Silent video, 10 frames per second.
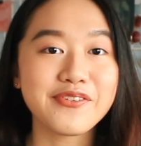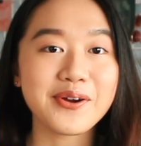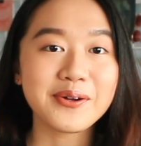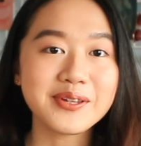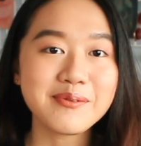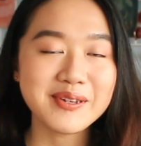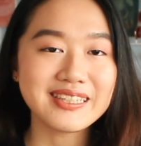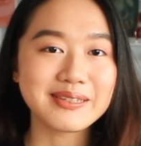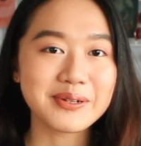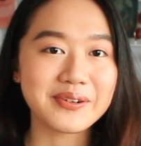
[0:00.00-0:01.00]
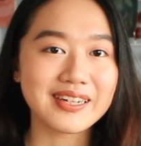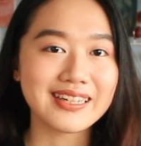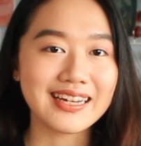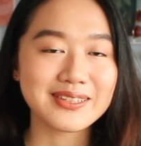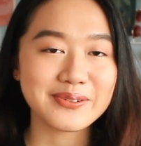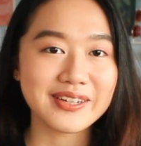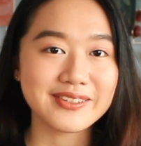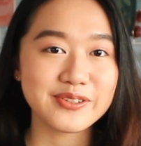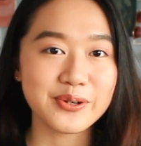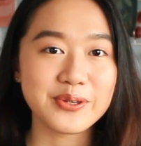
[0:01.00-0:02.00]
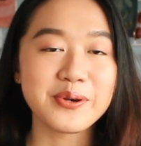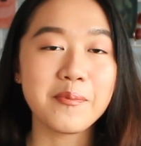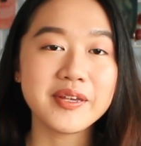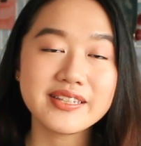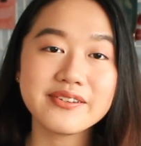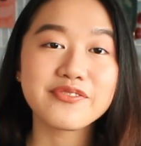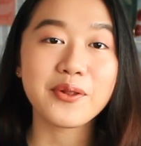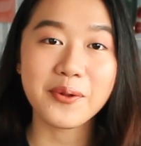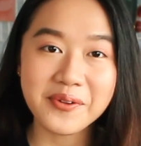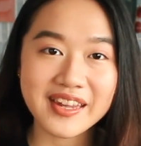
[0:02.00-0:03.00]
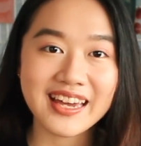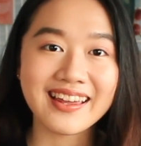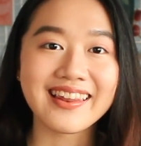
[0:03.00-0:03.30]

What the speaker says: for clothing piece number 1, I just wanted to show you a piece of clothing